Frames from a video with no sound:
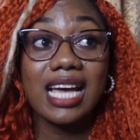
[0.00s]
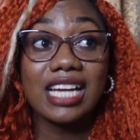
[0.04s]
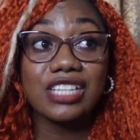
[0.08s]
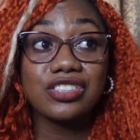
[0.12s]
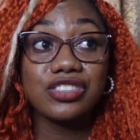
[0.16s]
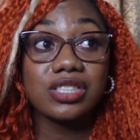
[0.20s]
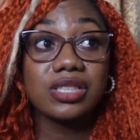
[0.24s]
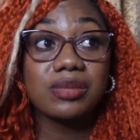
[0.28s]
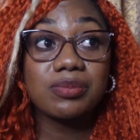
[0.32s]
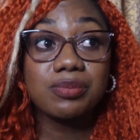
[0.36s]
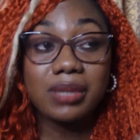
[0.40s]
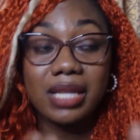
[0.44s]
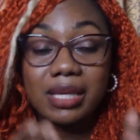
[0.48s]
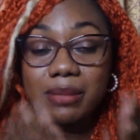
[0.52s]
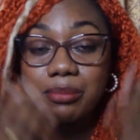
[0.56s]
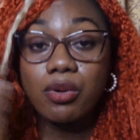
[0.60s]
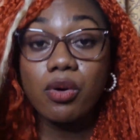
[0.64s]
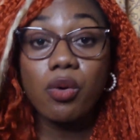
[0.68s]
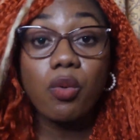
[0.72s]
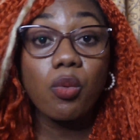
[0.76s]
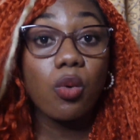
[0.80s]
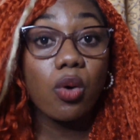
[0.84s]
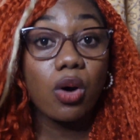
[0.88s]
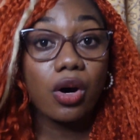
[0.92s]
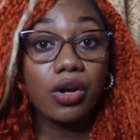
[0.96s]
I just like
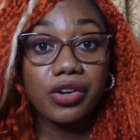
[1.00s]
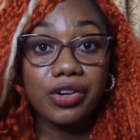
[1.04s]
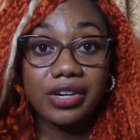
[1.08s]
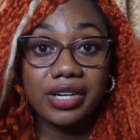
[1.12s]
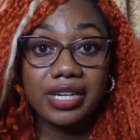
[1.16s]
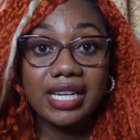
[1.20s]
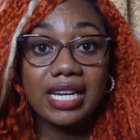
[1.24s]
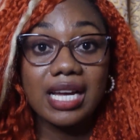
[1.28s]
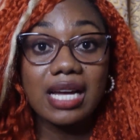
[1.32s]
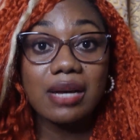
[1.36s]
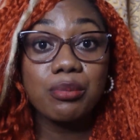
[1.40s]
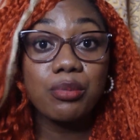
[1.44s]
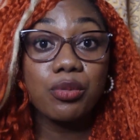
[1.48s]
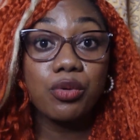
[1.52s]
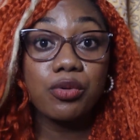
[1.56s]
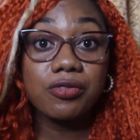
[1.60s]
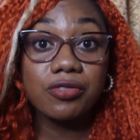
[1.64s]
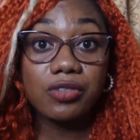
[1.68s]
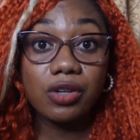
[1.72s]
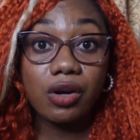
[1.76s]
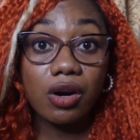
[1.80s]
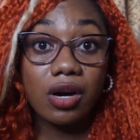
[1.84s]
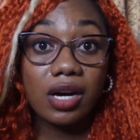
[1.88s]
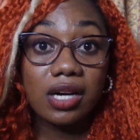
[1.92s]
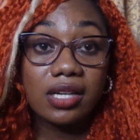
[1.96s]
put water in it and
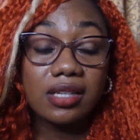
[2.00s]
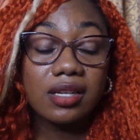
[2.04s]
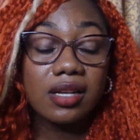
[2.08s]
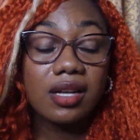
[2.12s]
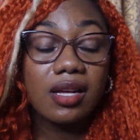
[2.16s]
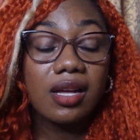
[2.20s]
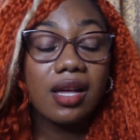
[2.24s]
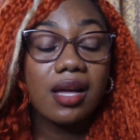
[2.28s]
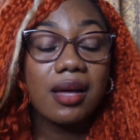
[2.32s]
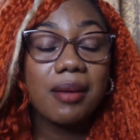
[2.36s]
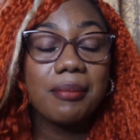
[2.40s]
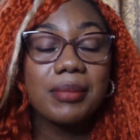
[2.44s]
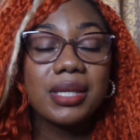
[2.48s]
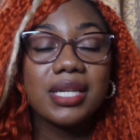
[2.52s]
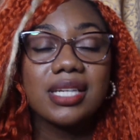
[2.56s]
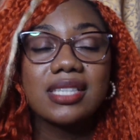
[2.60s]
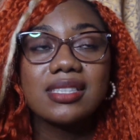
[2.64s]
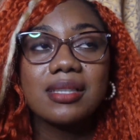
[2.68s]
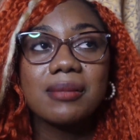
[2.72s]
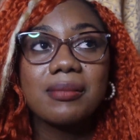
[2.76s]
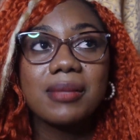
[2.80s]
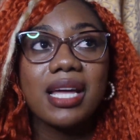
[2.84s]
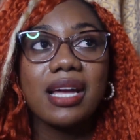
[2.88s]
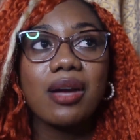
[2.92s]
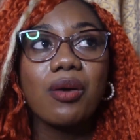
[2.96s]
moved on, because
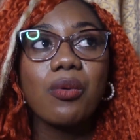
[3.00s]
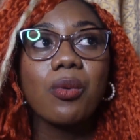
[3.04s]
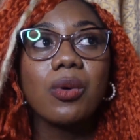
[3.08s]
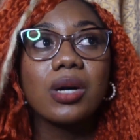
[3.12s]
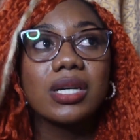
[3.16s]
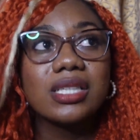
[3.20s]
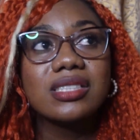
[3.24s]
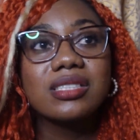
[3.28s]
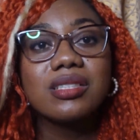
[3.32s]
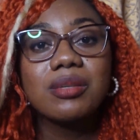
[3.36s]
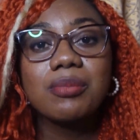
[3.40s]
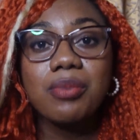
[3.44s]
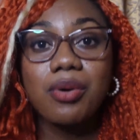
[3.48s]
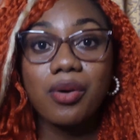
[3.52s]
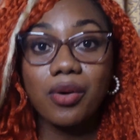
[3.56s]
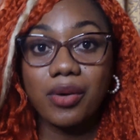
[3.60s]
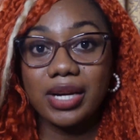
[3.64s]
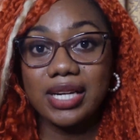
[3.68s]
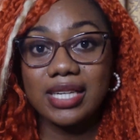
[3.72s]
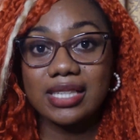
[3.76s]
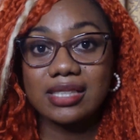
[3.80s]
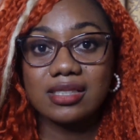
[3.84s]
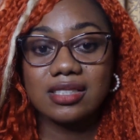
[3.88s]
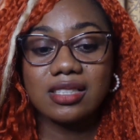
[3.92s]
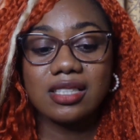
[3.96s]
I'm like, what is the
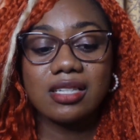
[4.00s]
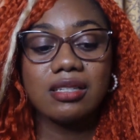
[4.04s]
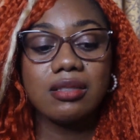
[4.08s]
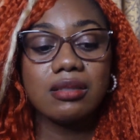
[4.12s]
point?